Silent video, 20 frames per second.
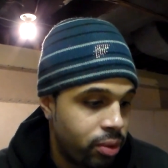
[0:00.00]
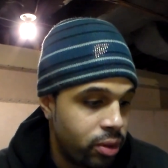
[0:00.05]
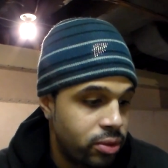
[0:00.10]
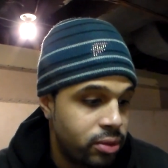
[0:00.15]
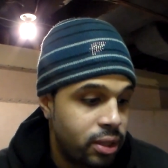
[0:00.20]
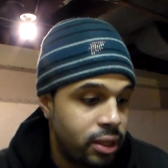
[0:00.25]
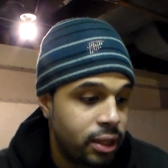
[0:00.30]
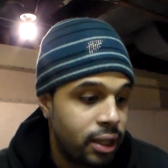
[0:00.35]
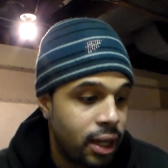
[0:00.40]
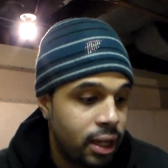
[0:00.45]

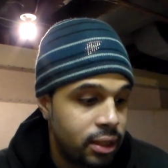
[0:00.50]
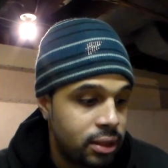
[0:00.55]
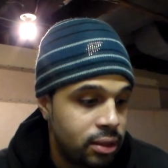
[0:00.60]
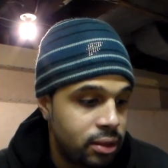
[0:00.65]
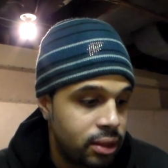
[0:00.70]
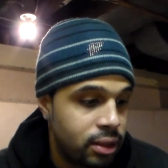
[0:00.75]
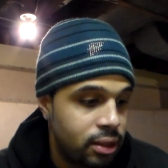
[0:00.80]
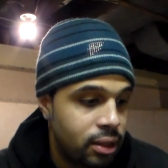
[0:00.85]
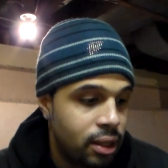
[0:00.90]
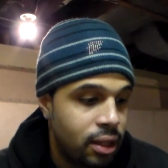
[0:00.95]
Protein
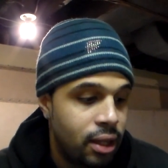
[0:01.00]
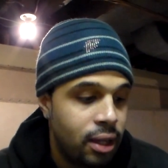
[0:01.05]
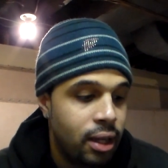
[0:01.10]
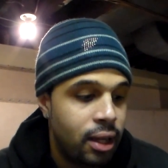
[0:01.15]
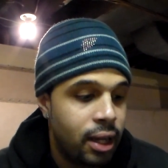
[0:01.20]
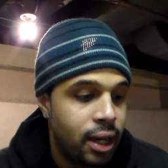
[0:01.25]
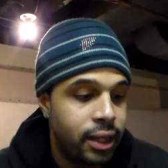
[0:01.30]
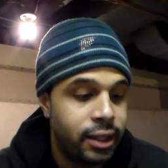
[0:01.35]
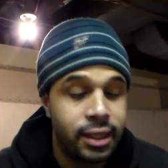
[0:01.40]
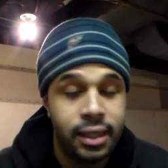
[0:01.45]
isolate,
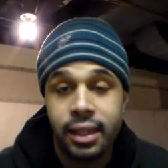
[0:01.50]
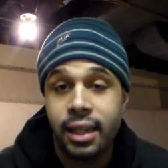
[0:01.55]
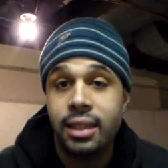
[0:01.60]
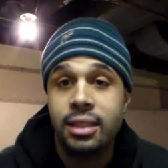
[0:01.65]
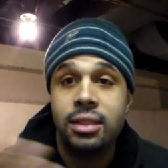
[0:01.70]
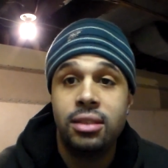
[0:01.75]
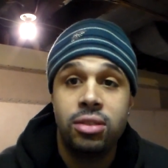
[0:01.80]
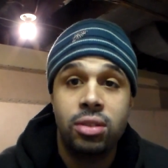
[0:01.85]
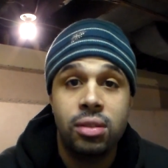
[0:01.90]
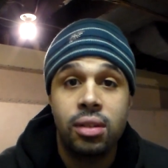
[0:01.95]
and then it
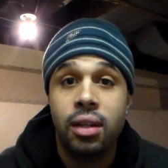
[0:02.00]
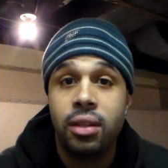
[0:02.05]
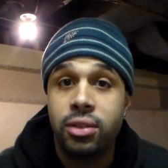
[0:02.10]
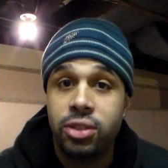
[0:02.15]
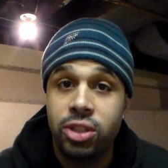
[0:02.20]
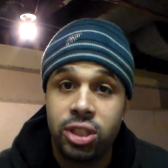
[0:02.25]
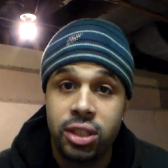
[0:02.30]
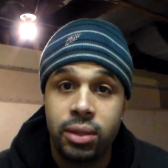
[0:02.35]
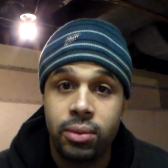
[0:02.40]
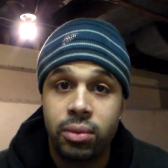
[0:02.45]
gets into the
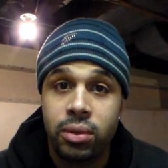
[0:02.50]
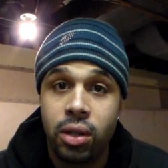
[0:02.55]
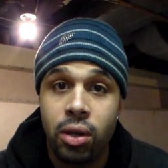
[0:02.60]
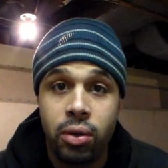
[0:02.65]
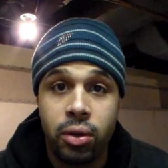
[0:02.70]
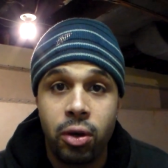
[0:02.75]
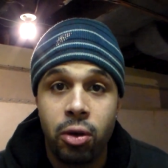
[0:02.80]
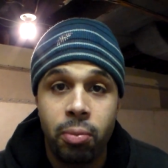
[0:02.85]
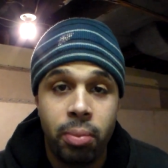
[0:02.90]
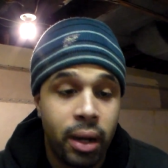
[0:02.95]
other shit,
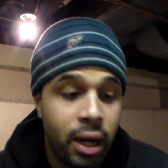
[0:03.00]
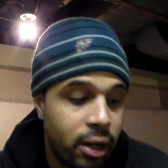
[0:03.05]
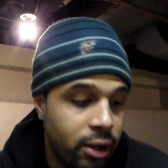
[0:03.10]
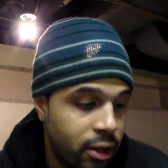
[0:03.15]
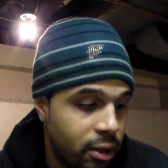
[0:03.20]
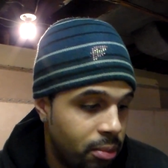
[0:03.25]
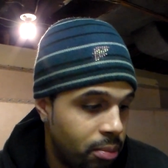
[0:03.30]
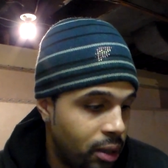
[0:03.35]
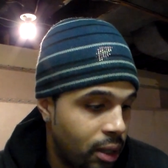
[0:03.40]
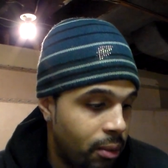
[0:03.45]
cocoa
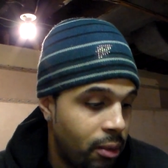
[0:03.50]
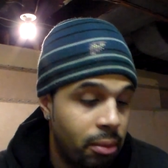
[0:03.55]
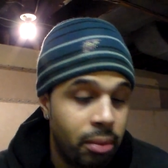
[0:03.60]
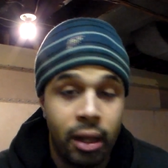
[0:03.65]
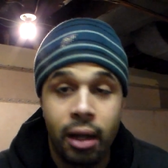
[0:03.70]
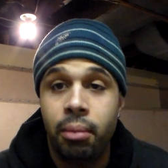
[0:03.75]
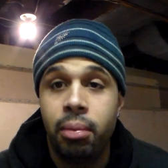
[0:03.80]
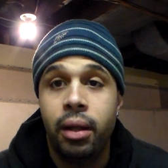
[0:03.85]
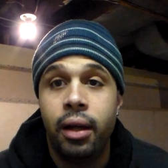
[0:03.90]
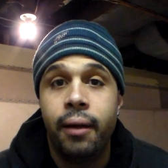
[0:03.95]
powder and blah blah
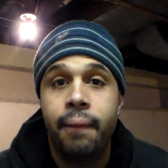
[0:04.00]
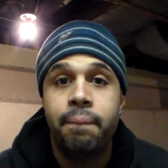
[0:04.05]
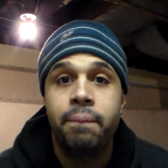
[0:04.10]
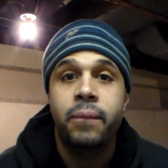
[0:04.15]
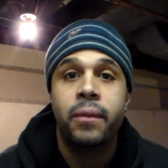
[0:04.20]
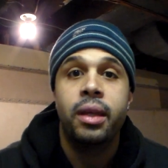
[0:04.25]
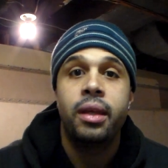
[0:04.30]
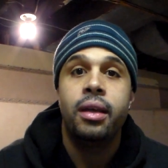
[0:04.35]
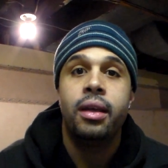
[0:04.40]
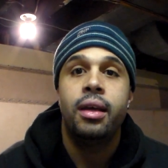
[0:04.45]
blah blah.
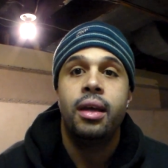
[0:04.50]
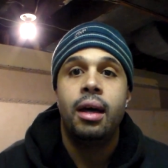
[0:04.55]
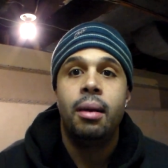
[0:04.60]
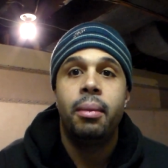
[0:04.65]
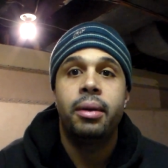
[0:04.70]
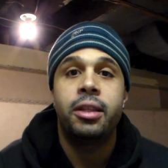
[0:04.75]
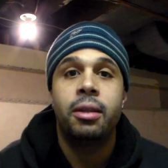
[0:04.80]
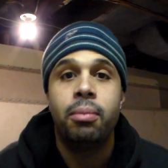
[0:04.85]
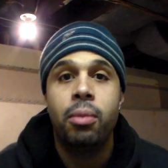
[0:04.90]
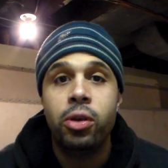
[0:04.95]

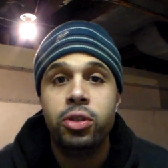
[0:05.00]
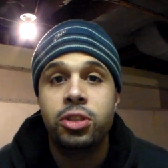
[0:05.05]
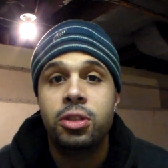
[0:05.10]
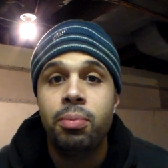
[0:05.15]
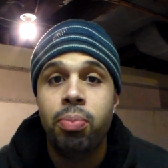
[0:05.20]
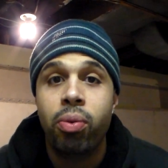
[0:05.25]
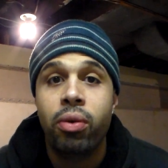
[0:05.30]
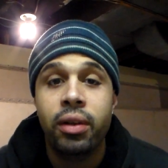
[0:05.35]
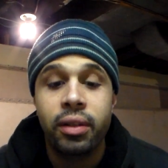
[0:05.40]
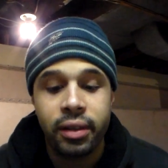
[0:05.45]
But the most
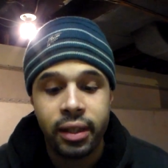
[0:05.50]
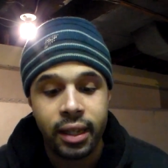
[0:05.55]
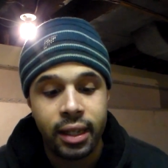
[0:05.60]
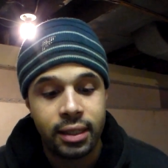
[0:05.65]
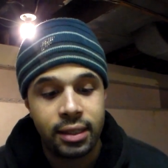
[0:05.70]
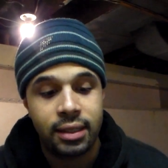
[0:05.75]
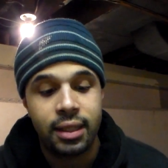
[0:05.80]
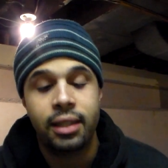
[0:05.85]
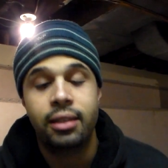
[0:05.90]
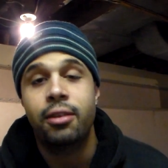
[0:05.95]
important thing
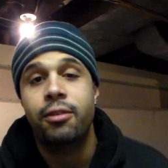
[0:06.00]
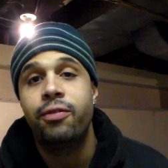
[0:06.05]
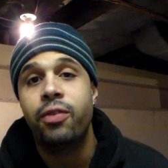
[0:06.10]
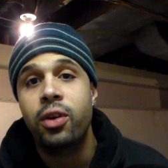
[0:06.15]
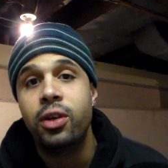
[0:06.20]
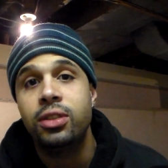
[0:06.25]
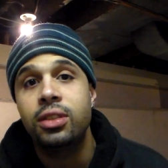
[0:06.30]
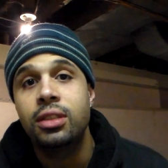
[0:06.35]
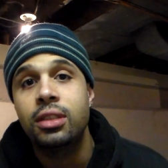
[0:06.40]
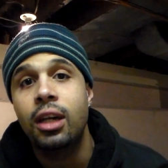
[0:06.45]
is that the
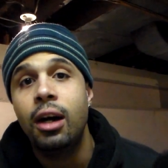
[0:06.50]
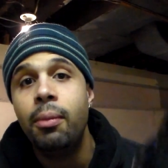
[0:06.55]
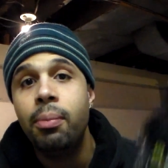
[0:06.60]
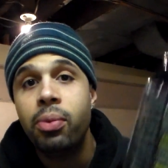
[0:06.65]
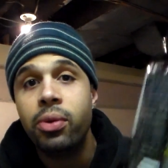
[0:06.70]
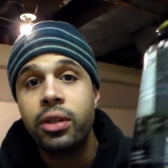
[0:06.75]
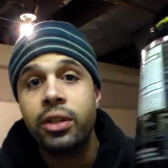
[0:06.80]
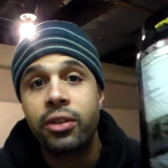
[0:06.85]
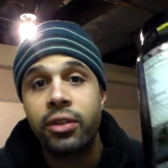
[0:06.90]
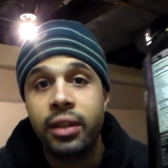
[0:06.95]
first and
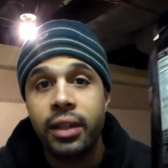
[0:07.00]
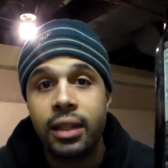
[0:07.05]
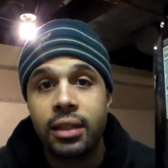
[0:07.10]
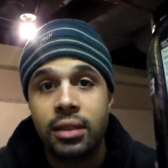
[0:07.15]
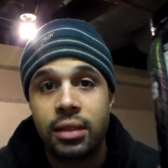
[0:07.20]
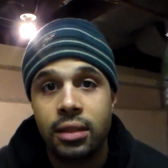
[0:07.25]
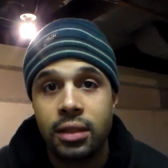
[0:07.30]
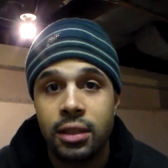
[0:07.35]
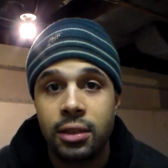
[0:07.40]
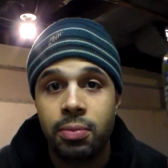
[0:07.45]
couple
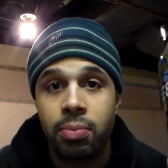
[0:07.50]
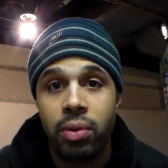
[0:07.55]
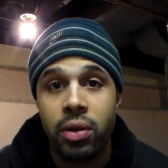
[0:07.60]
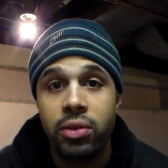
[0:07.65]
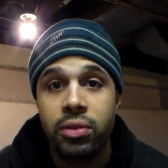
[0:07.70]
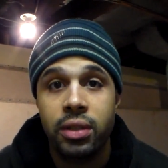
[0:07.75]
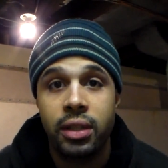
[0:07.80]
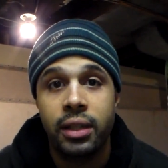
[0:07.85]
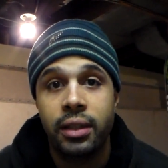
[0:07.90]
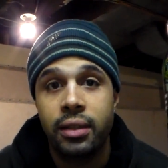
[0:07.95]
ingredients of this
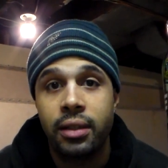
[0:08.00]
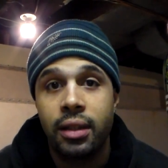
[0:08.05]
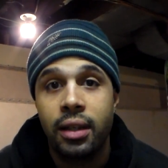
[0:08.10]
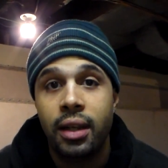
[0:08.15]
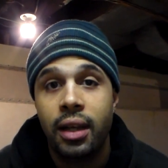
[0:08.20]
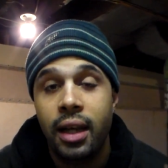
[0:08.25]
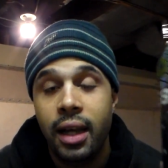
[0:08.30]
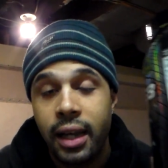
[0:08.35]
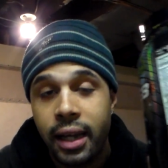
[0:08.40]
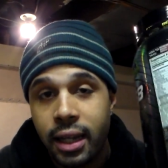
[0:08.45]
protein
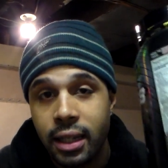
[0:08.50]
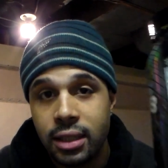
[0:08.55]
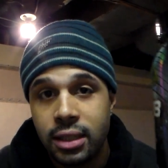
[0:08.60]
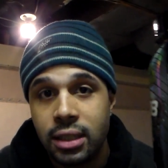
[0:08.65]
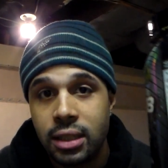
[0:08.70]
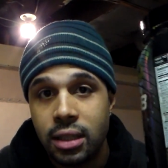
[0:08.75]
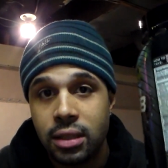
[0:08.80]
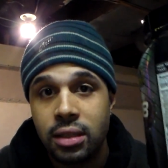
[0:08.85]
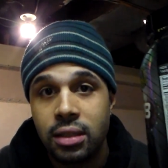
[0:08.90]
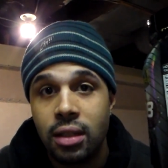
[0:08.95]

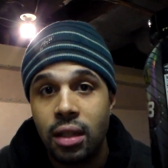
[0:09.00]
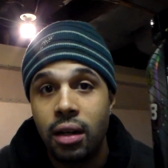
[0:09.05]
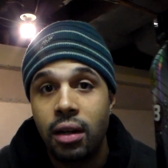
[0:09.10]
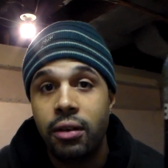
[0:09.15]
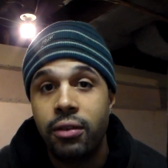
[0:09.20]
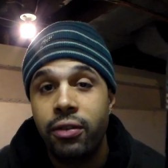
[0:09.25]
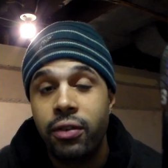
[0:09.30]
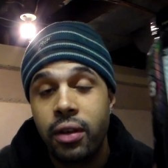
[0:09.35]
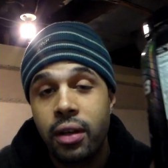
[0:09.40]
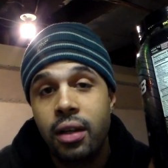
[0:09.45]
consist
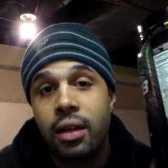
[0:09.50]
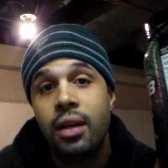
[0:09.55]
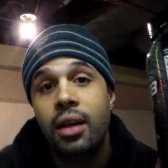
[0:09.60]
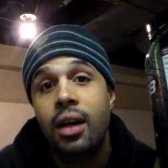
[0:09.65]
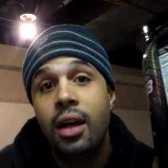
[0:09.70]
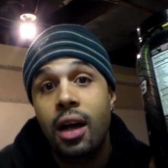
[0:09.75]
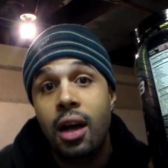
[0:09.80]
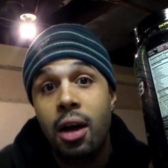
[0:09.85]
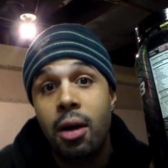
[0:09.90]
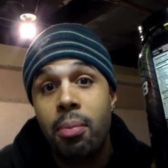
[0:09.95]
of
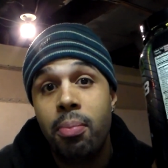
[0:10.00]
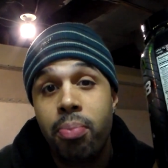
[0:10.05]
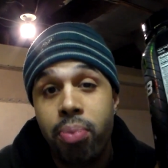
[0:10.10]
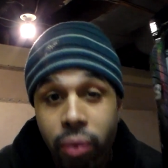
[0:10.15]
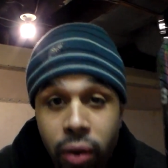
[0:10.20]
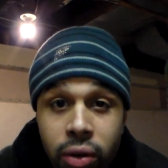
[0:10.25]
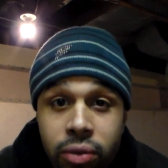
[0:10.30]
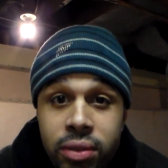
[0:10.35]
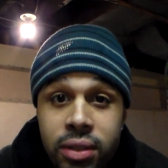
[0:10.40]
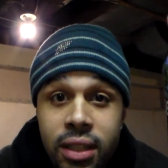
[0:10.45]

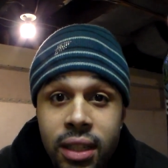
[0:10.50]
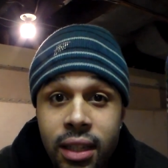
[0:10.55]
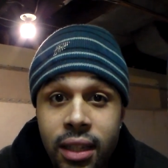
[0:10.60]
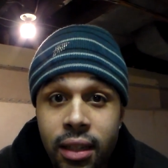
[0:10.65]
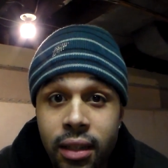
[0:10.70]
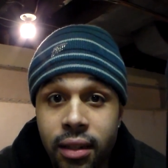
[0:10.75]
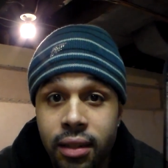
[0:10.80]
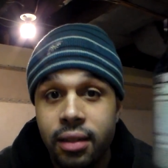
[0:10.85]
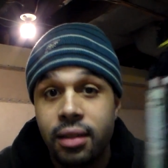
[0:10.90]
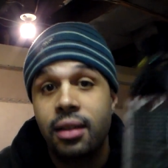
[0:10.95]

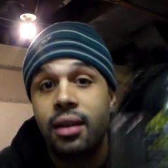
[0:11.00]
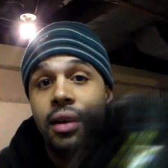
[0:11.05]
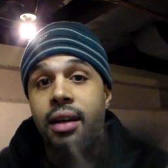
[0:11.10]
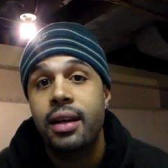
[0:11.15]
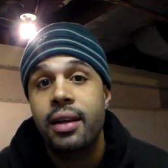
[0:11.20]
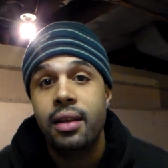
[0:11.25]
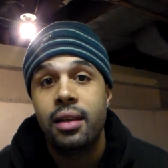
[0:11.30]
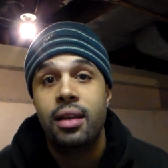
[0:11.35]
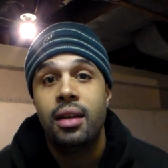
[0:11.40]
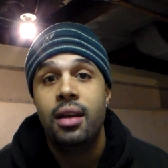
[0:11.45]
protein,
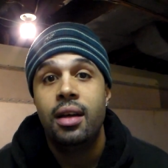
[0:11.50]
alright?